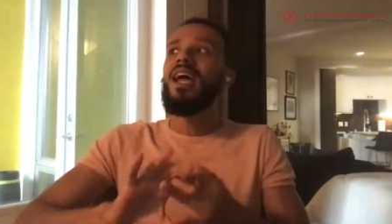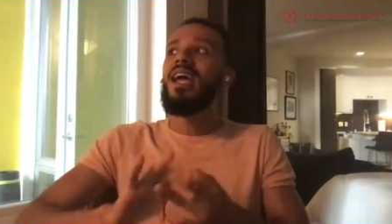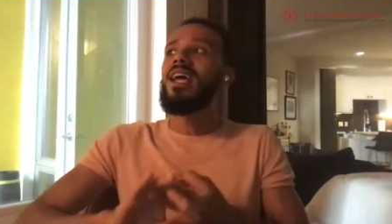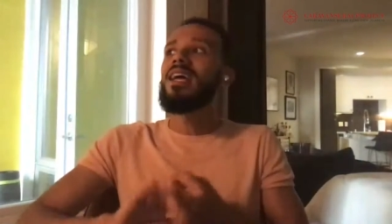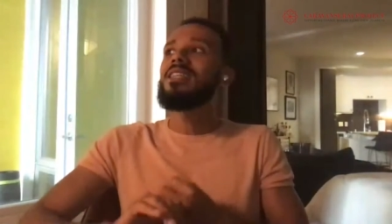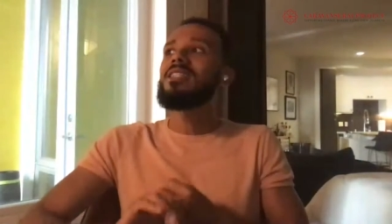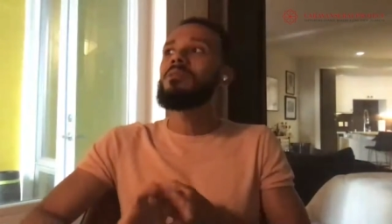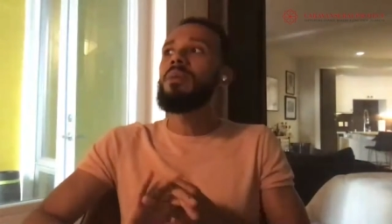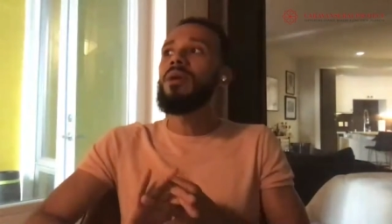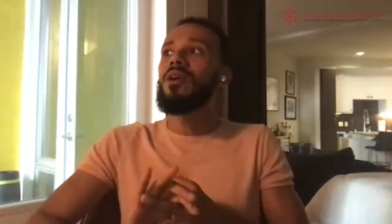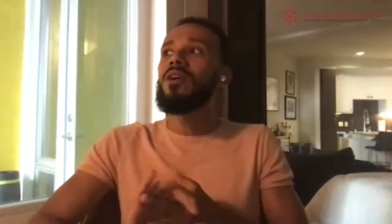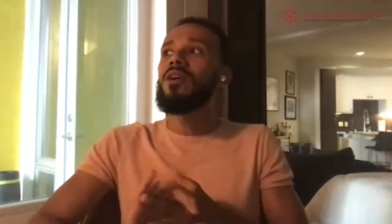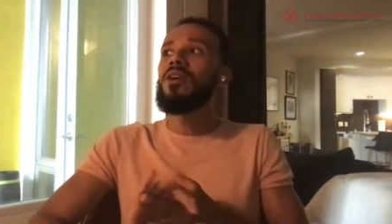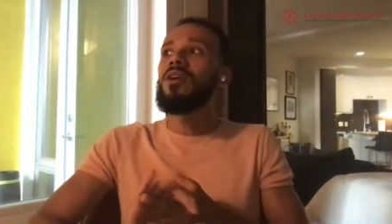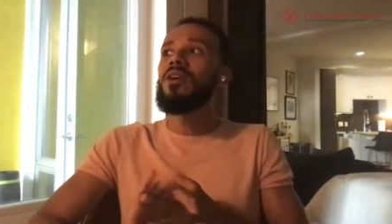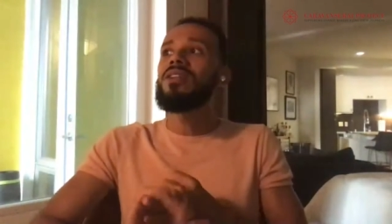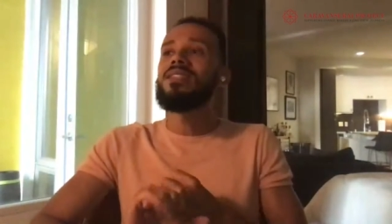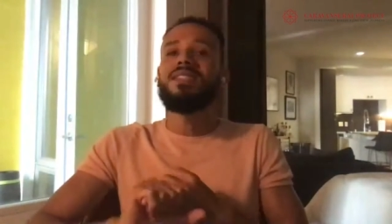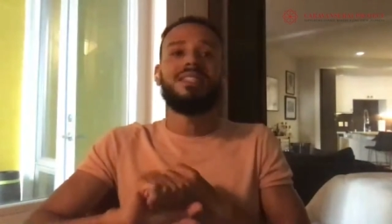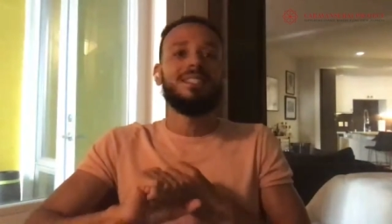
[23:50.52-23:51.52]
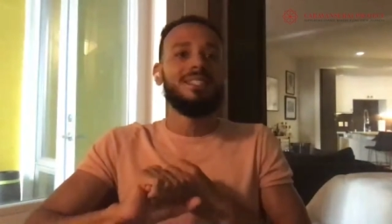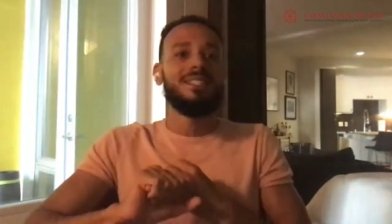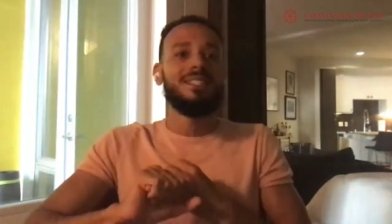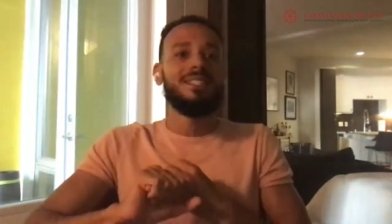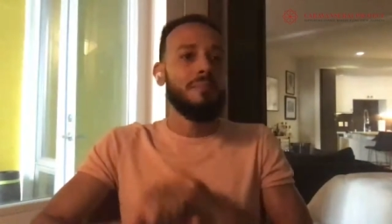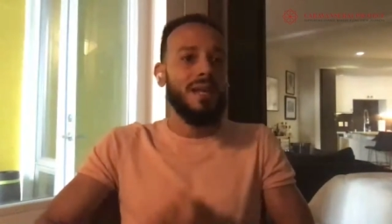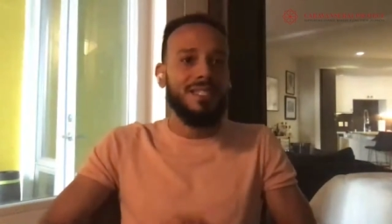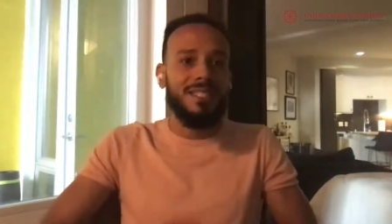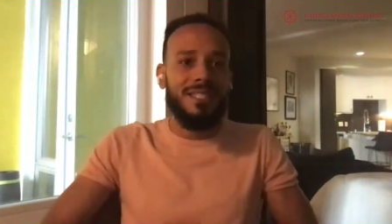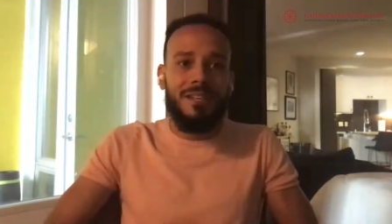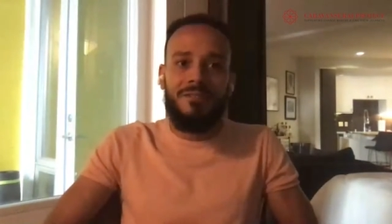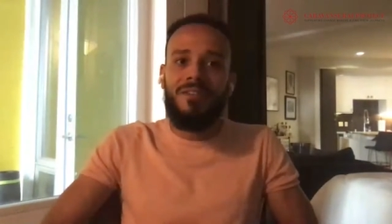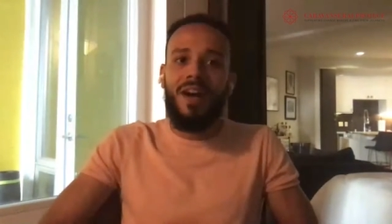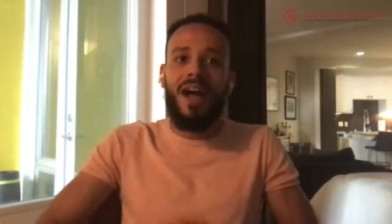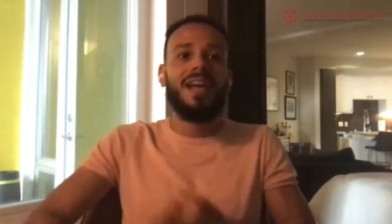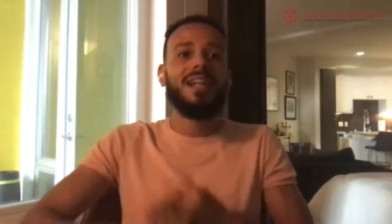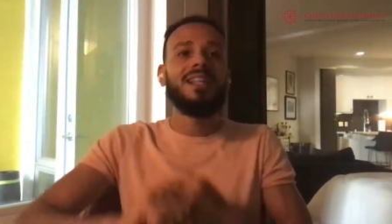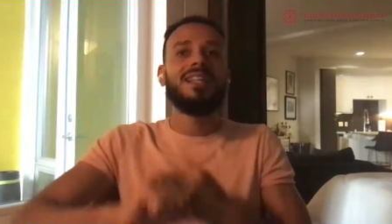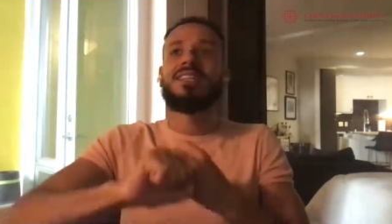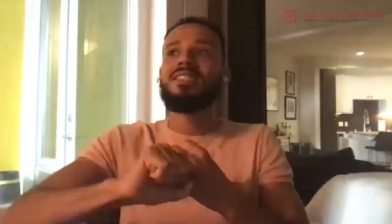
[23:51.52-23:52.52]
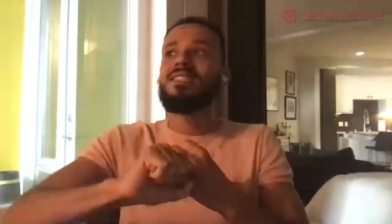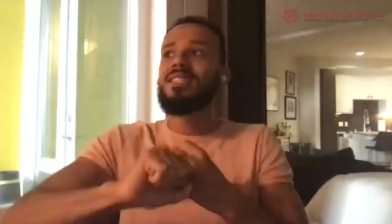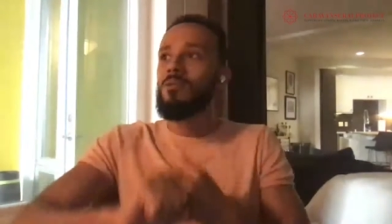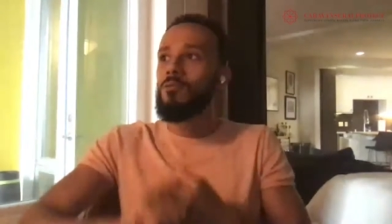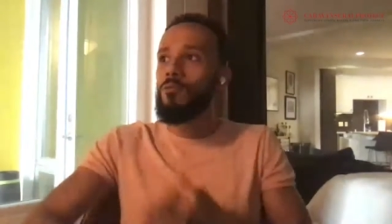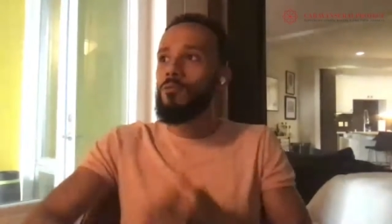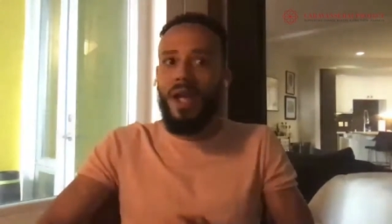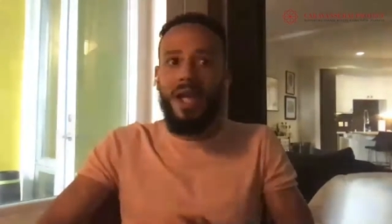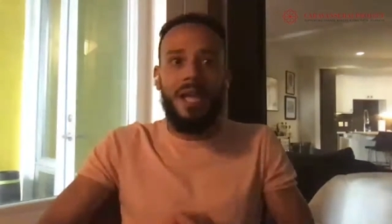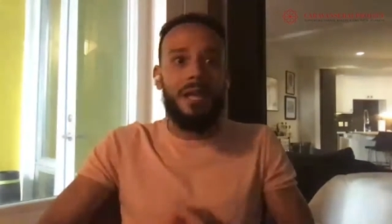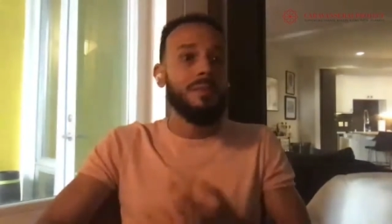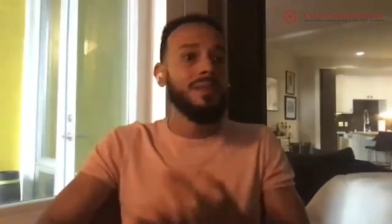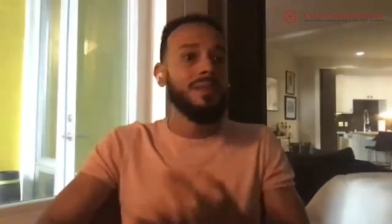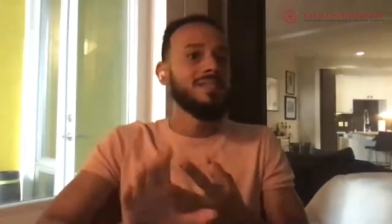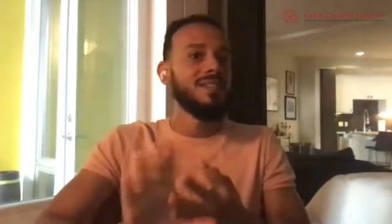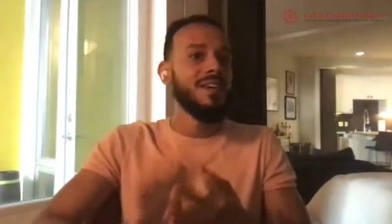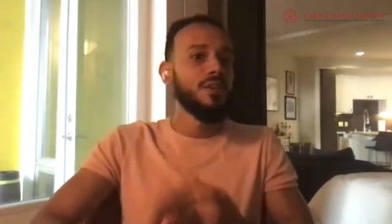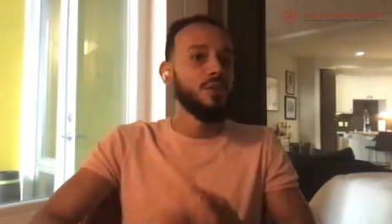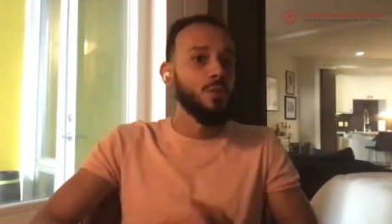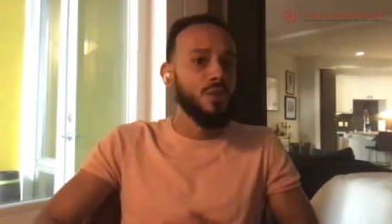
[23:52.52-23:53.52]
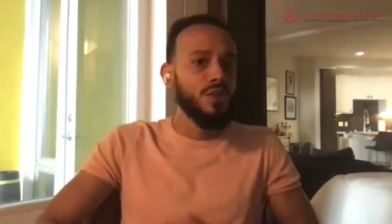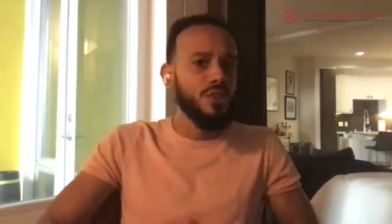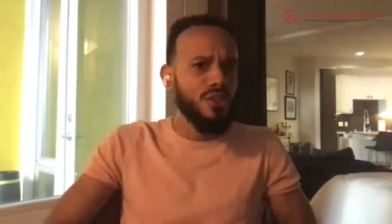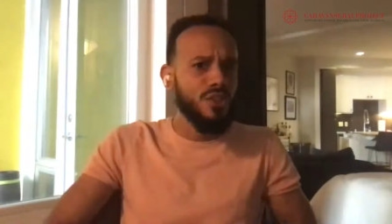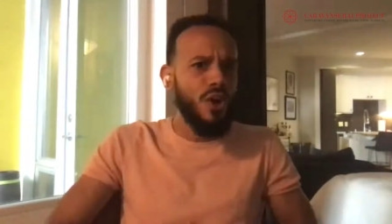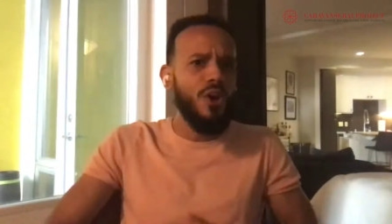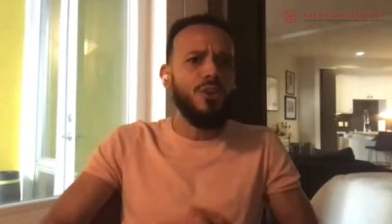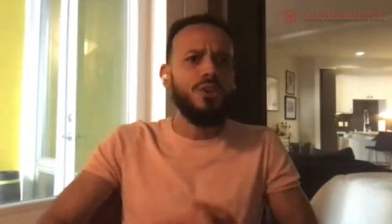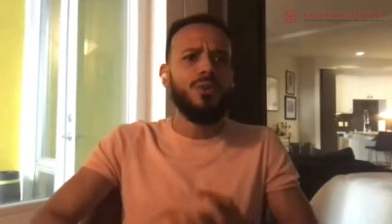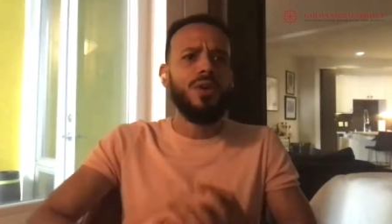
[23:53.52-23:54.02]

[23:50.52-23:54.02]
experiencing domestic violence and rape and sexual assault.